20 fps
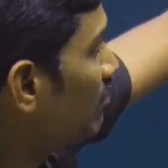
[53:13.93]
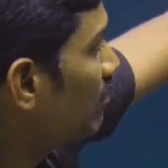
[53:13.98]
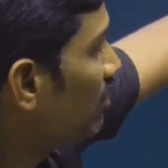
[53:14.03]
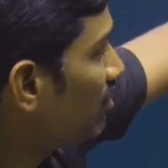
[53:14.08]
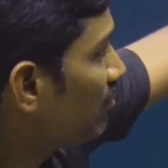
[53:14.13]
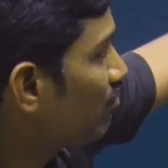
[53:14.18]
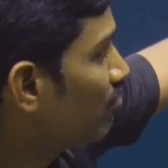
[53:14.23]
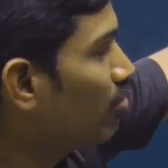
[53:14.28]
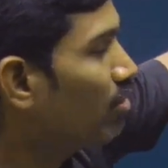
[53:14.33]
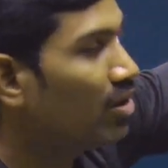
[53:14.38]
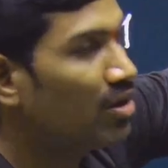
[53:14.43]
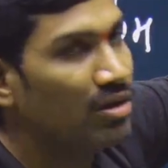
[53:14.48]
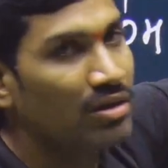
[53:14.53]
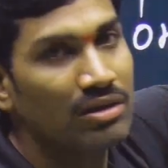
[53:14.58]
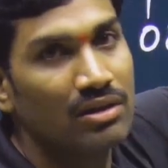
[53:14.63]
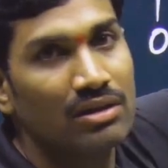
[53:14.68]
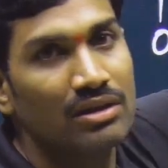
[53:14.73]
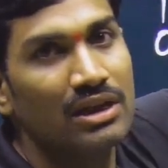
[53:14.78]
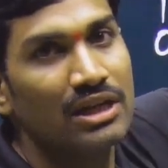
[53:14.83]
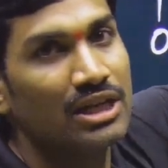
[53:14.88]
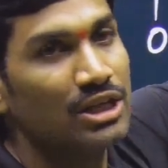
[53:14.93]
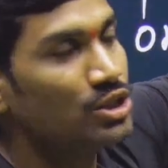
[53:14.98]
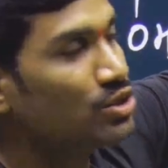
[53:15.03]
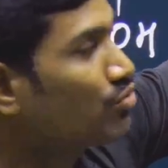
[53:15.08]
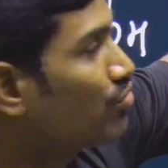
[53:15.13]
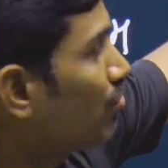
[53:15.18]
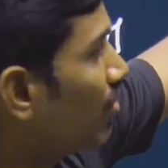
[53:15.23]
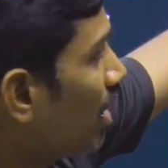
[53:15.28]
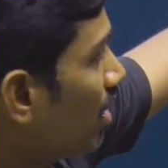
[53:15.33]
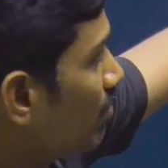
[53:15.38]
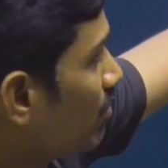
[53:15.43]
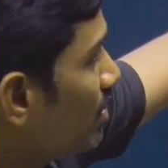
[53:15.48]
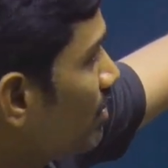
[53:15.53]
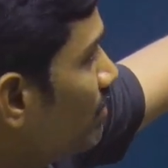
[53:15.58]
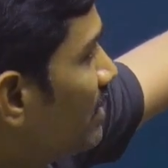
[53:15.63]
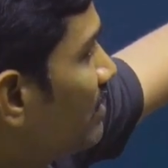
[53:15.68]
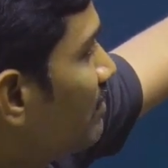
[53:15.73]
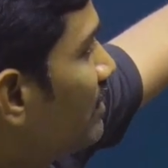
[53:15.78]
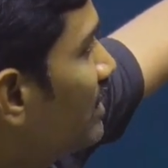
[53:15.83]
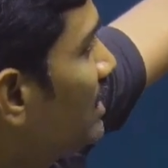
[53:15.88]
of bond that is formed
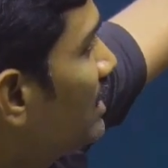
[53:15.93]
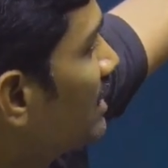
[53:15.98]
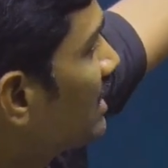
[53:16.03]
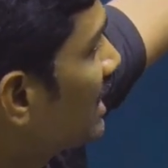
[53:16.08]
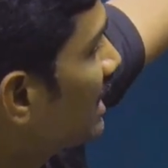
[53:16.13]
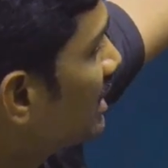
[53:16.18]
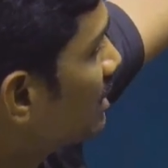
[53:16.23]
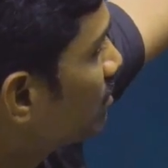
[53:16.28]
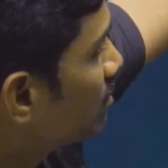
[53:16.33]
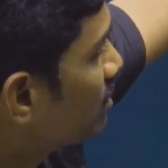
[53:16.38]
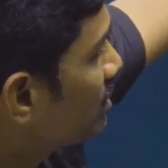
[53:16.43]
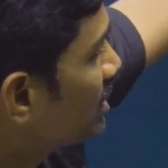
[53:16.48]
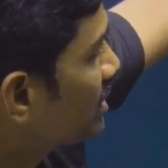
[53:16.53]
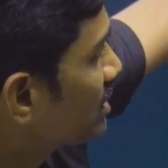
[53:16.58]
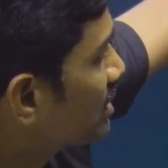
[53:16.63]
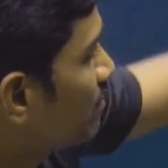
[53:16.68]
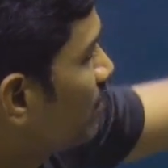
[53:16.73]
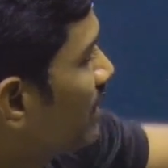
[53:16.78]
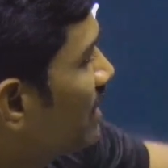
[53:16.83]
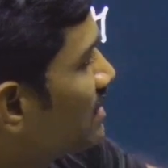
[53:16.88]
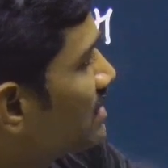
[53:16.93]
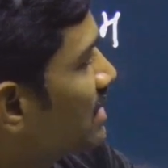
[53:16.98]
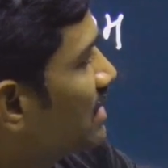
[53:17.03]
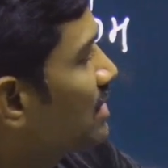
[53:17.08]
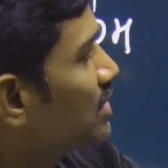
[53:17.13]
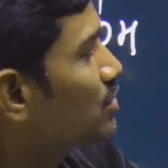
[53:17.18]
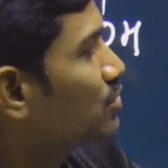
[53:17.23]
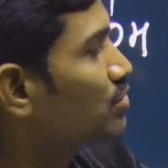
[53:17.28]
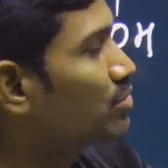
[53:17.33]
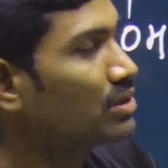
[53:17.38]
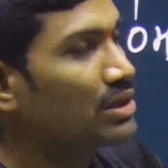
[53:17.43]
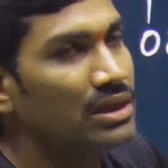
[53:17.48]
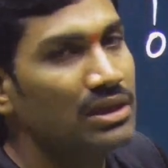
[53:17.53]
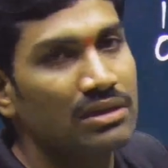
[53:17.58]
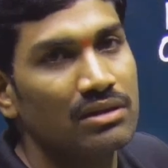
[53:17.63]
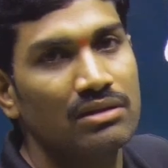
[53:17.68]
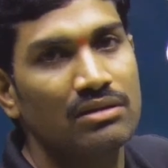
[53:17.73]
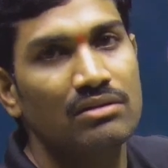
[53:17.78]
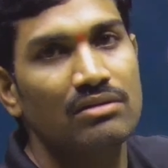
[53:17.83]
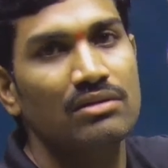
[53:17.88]
between nitrogenous base and sugar
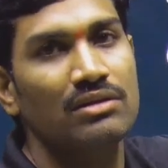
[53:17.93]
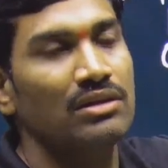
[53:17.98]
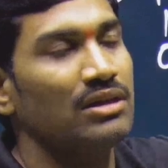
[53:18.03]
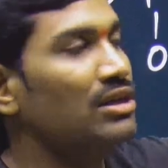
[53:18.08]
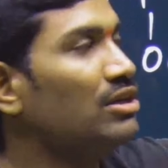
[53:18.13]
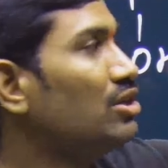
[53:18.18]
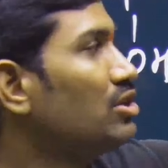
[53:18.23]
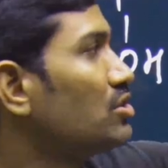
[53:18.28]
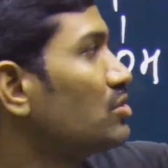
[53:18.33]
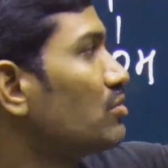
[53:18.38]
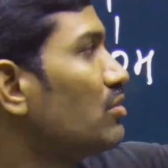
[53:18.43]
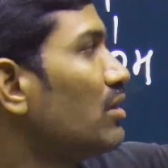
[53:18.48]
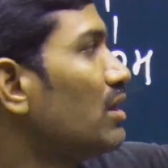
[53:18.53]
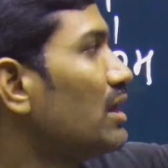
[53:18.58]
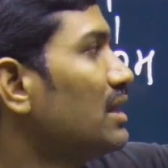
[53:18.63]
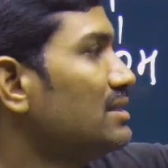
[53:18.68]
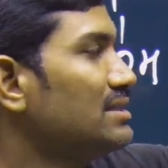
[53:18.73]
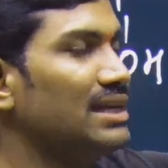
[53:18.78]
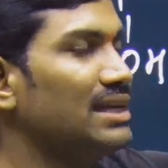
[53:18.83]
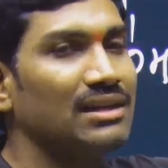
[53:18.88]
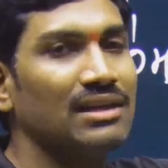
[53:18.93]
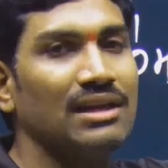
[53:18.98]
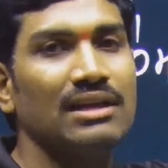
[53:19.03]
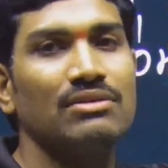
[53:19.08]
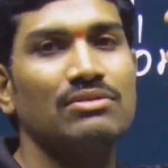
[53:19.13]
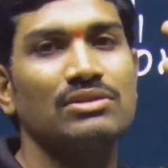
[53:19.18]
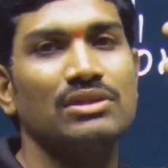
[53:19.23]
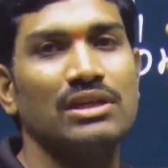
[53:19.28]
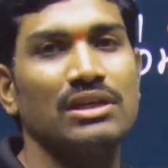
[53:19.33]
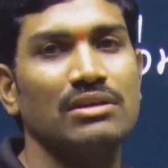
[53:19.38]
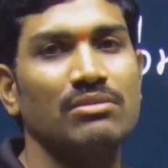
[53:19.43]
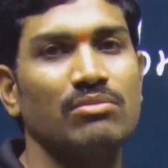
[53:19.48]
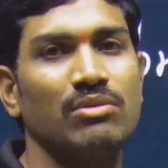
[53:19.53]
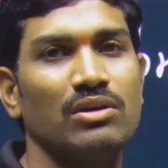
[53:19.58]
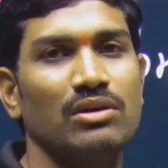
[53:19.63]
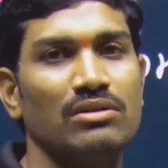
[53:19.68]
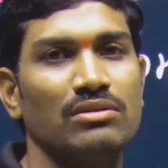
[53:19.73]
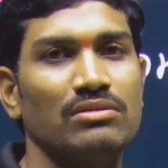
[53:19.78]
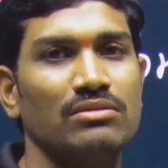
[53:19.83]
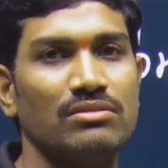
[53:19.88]
is called as N-glycosidic bond.